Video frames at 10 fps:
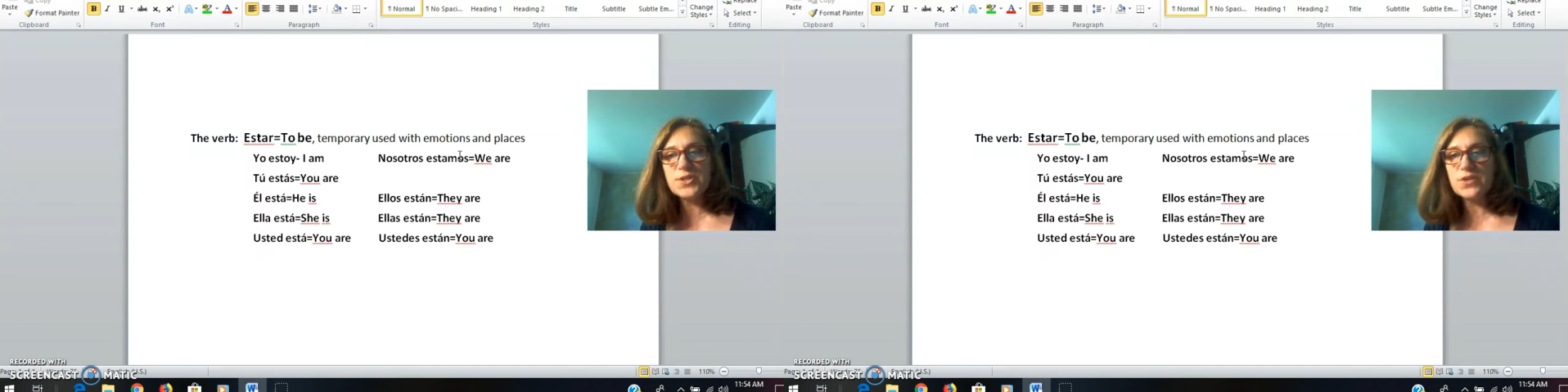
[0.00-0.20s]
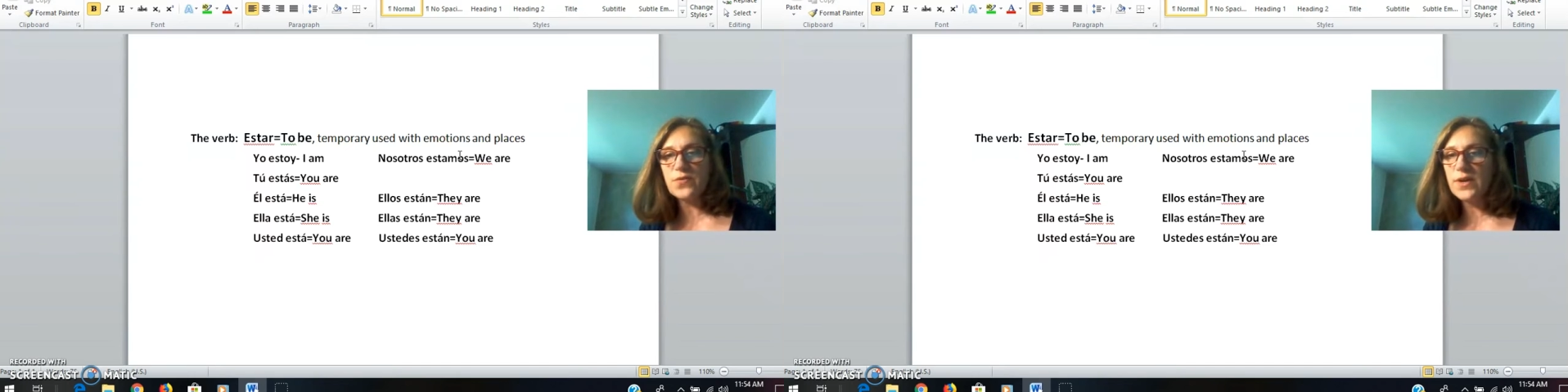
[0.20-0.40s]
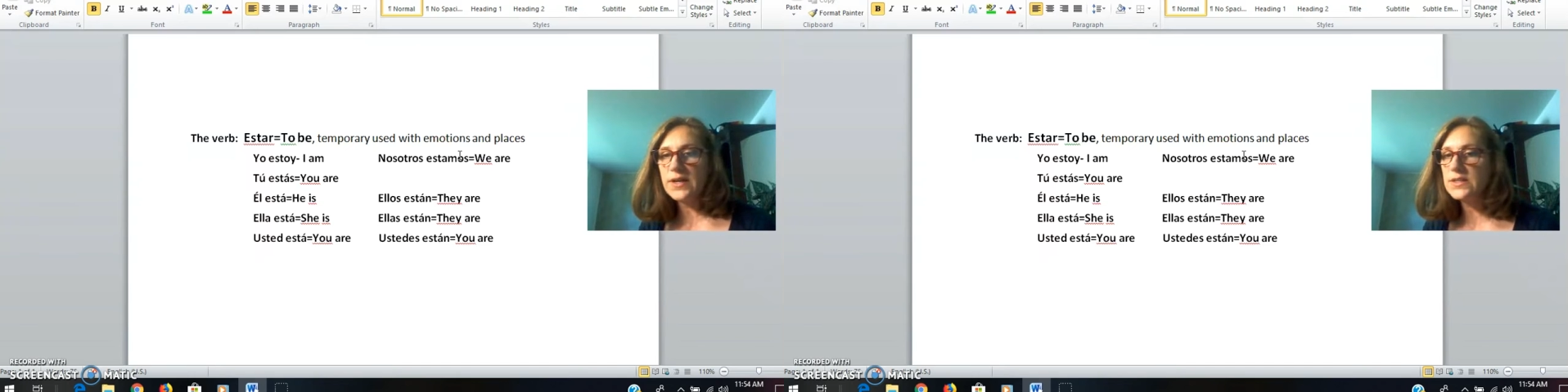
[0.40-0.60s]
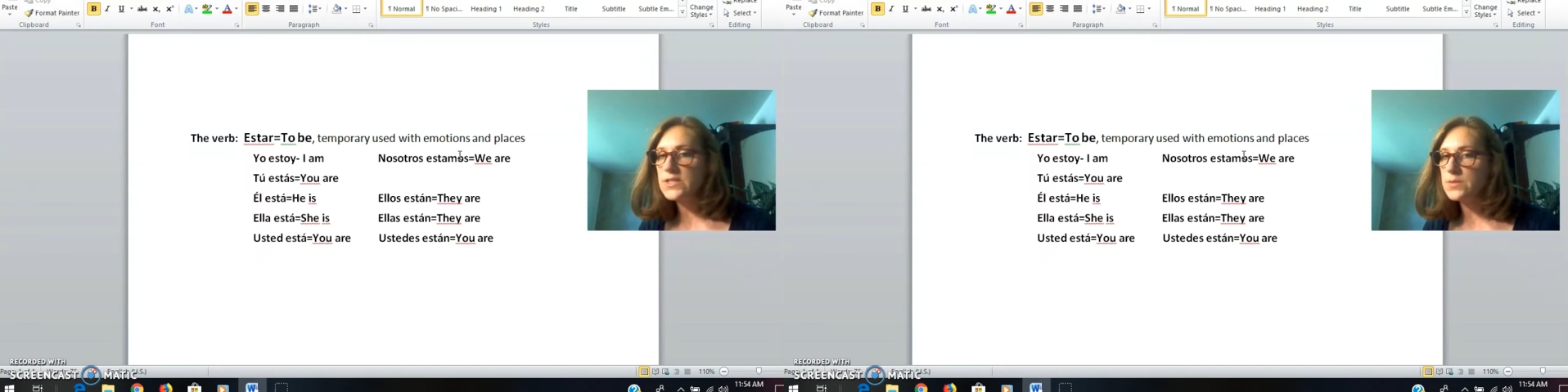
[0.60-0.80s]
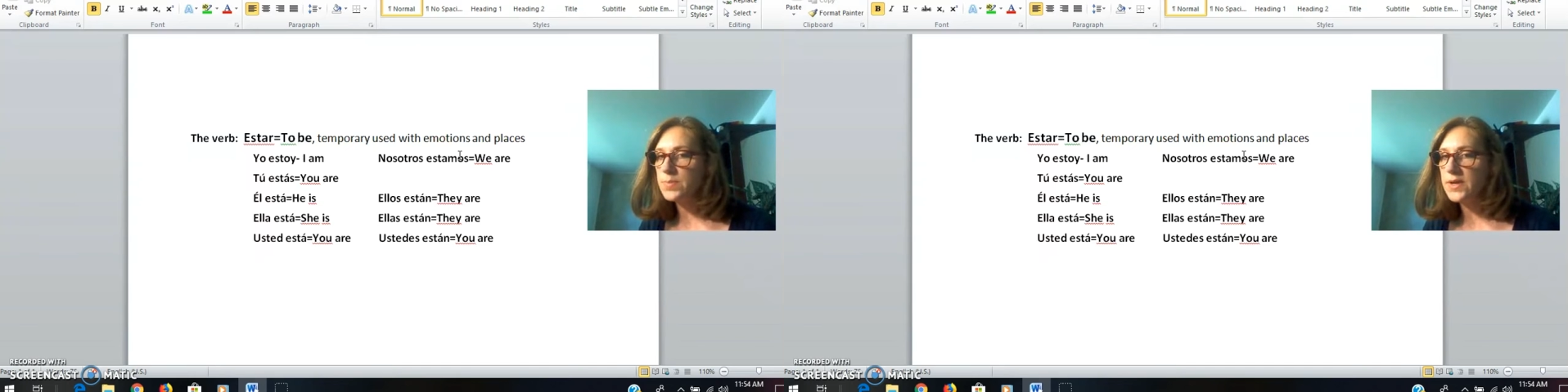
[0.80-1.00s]
especially for
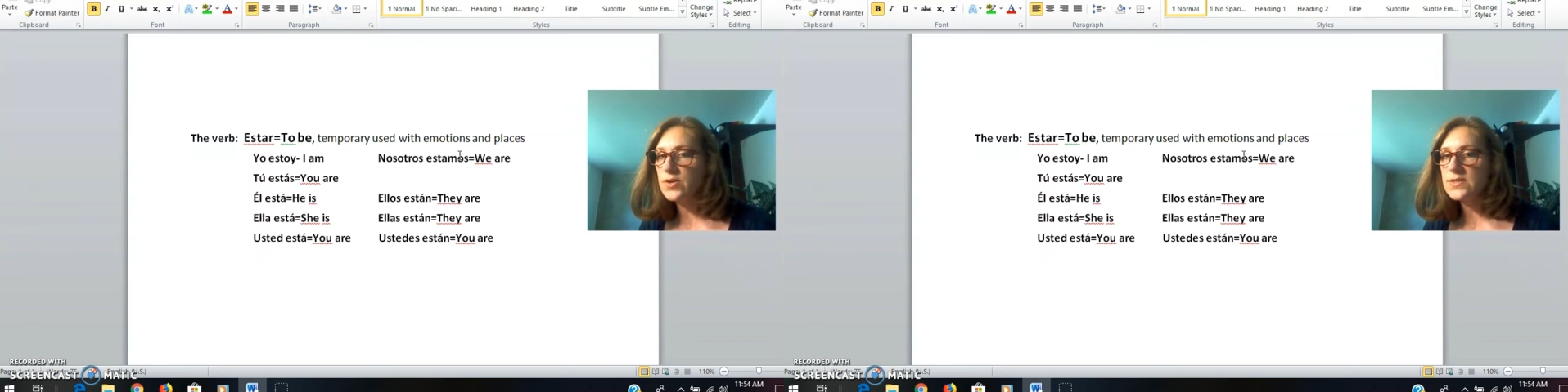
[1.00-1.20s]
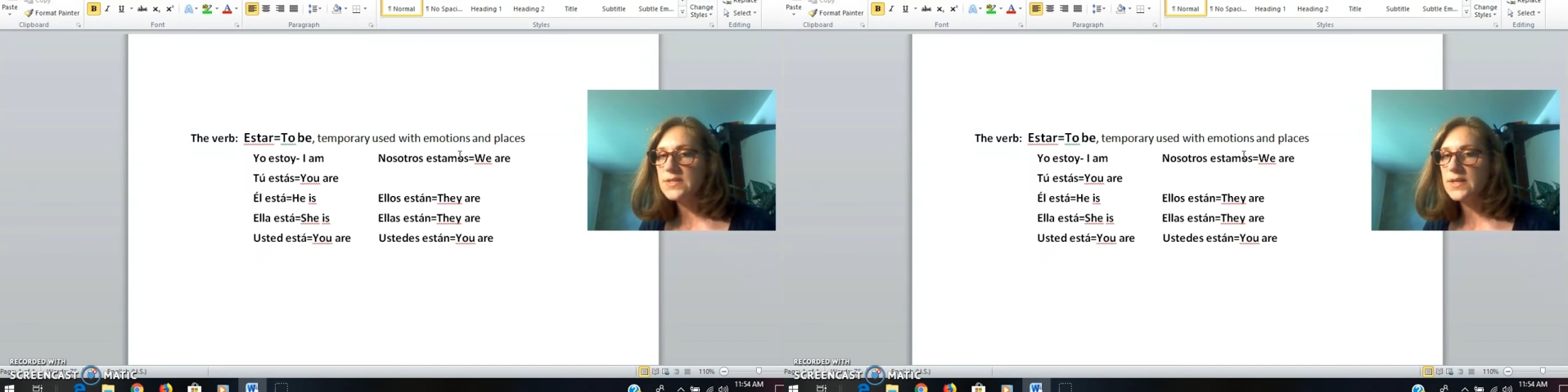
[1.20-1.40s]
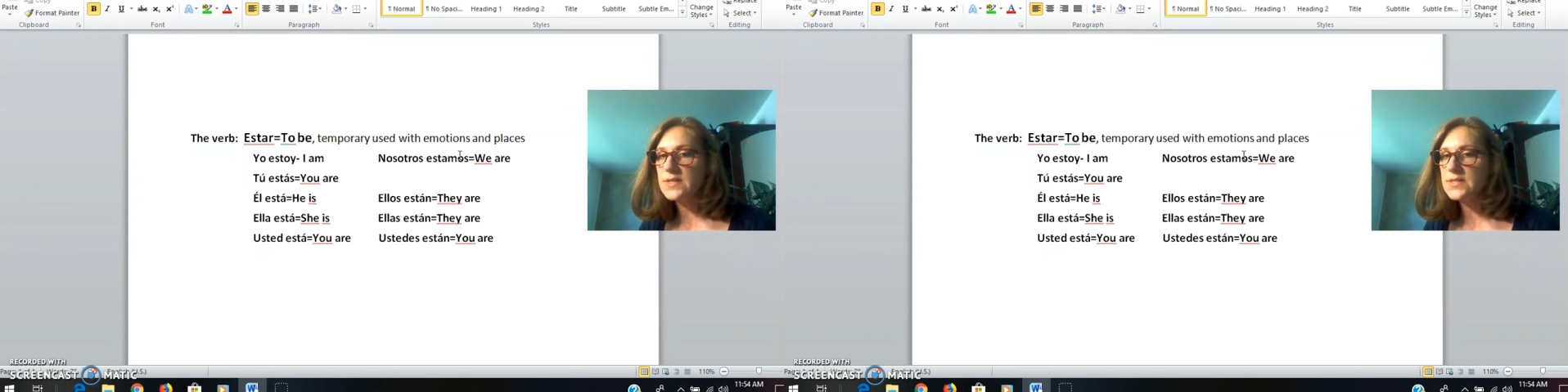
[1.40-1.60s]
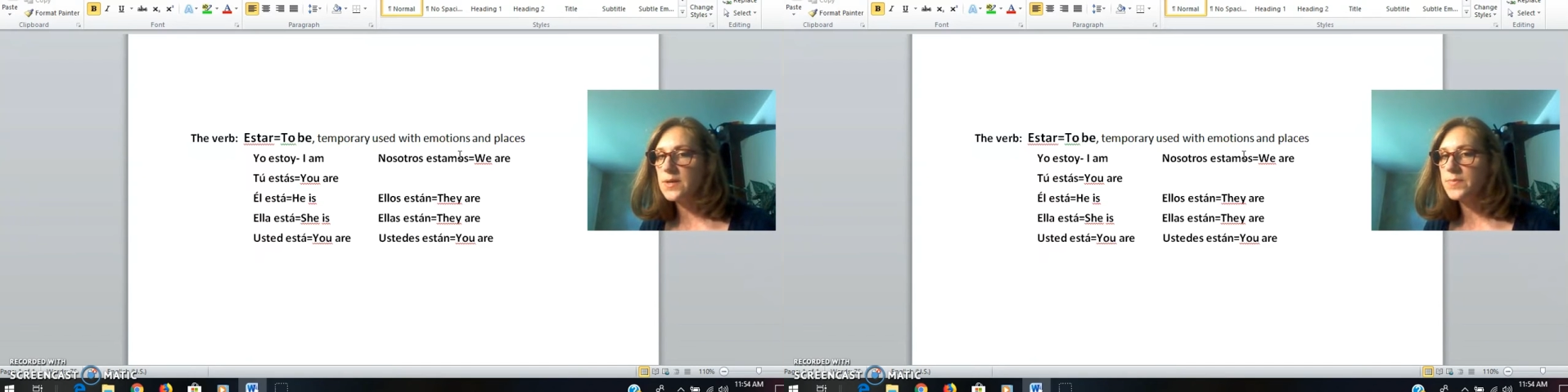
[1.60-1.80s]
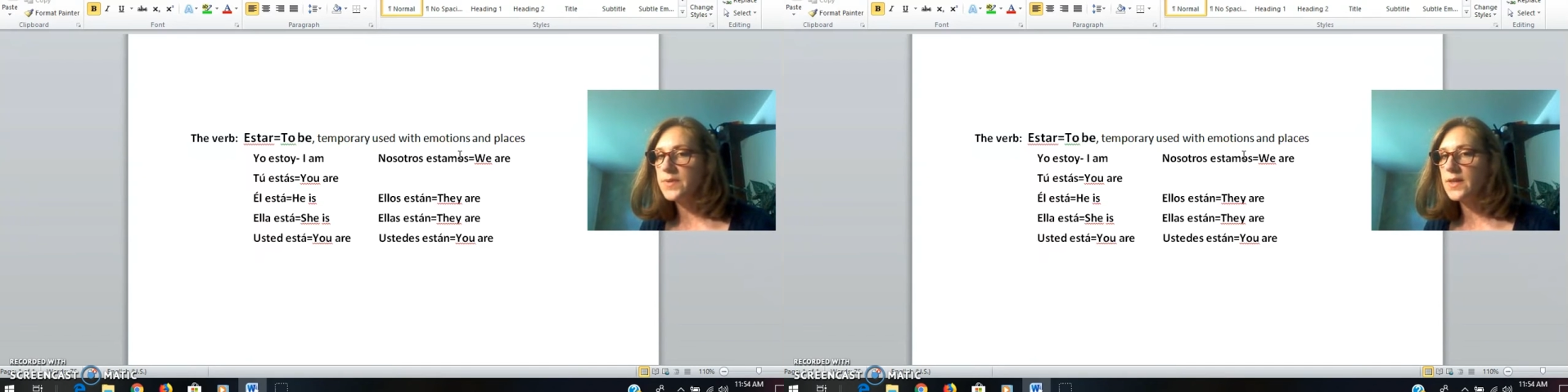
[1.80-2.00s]
English speakers, it is
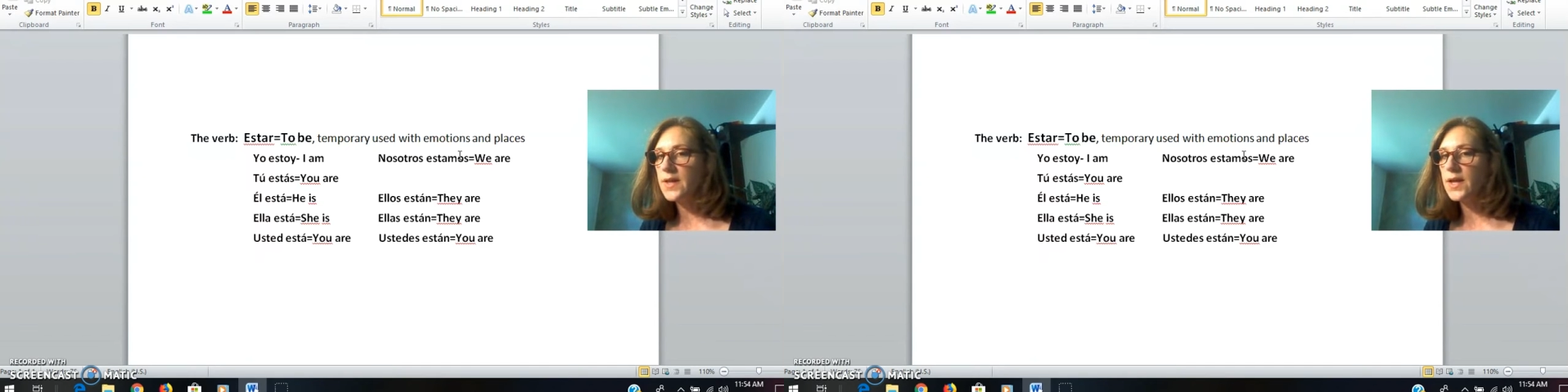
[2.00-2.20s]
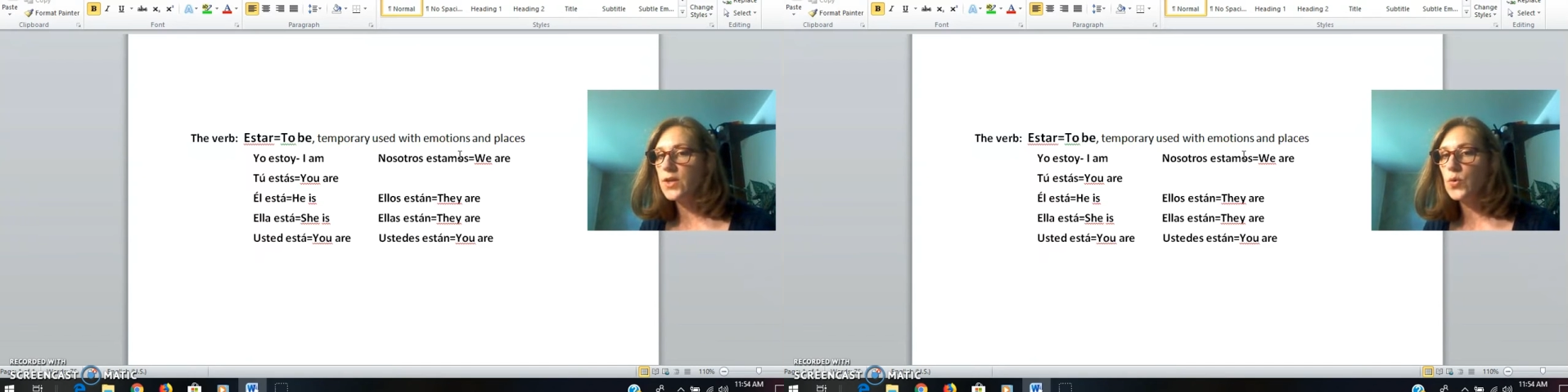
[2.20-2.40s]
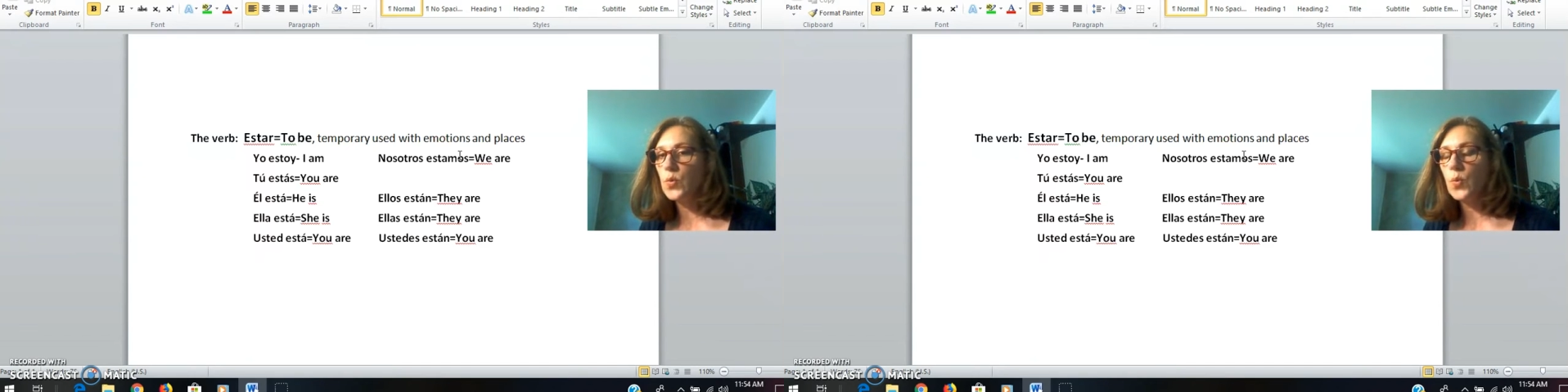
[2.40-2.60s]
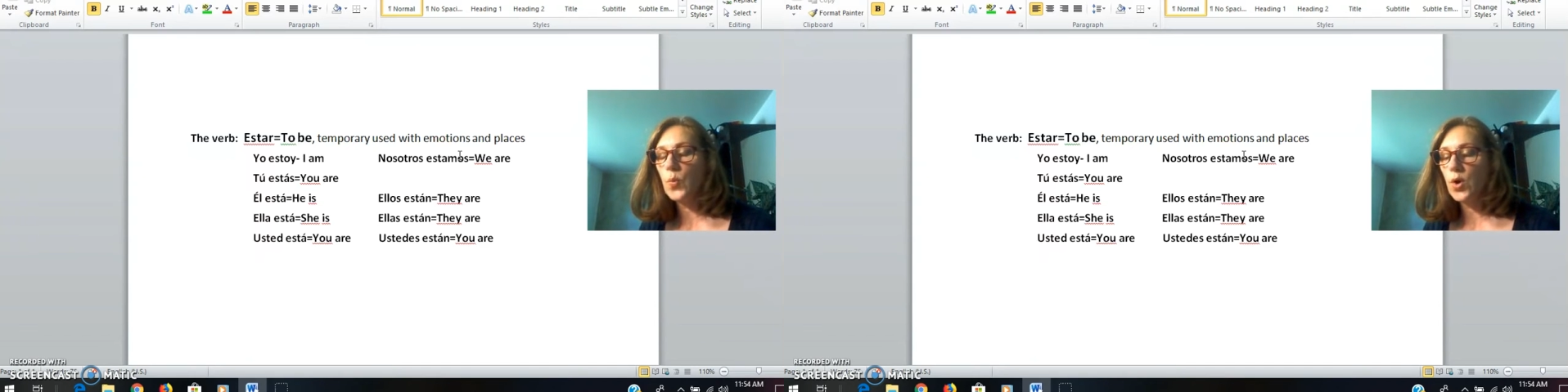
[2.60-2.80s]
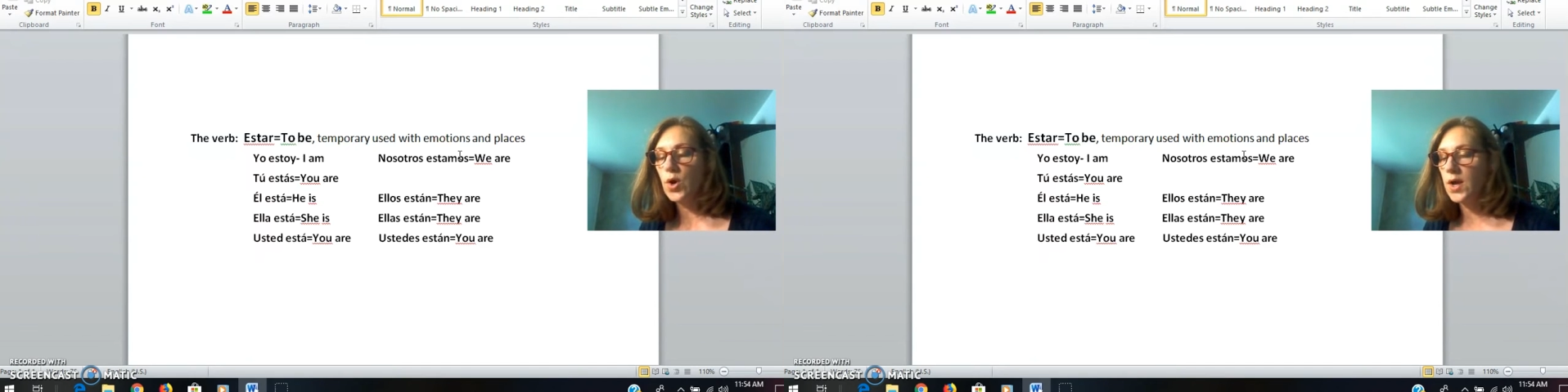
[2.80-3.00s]
something that you
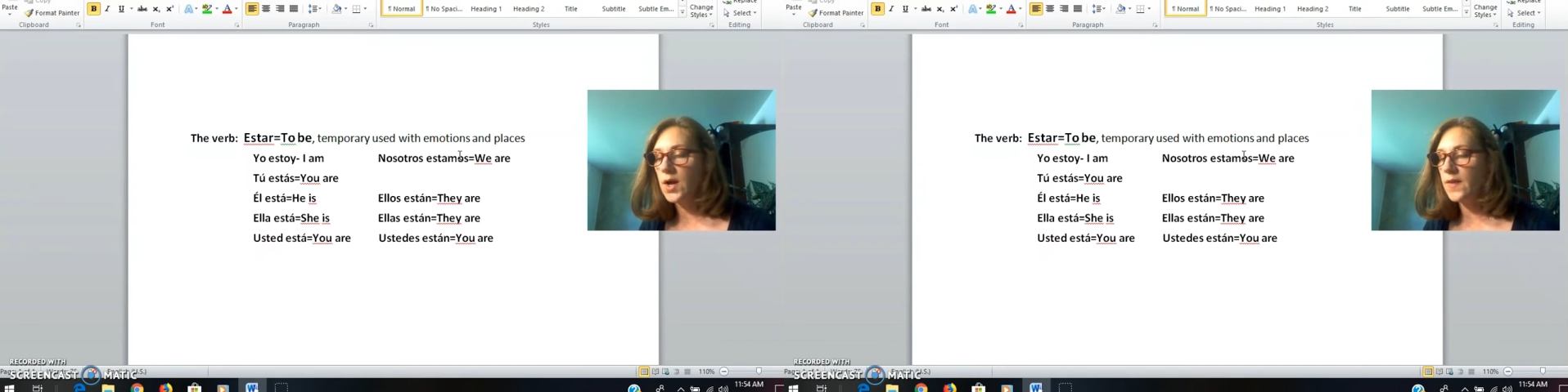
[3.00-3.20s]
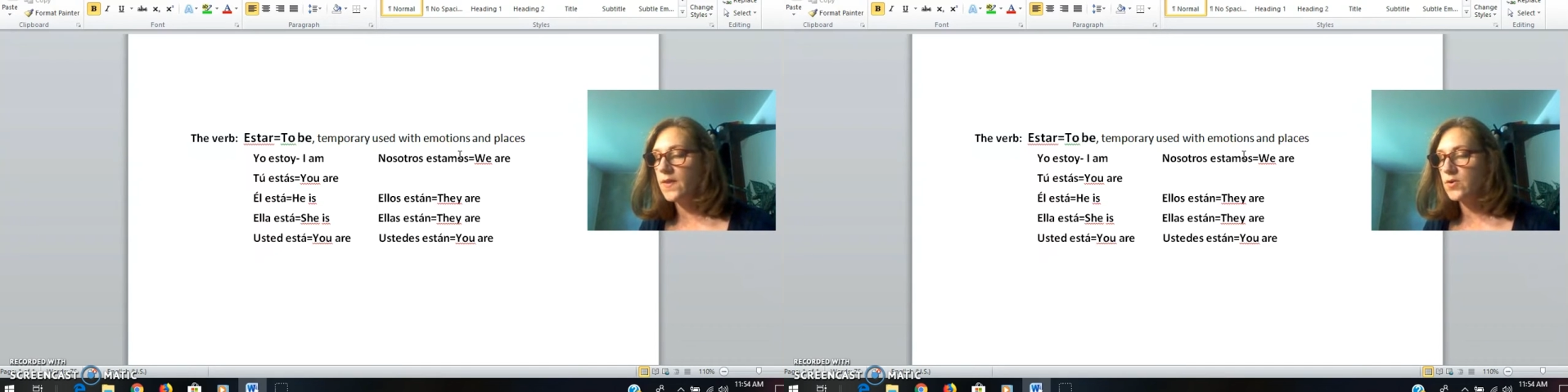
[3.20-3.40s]
work on.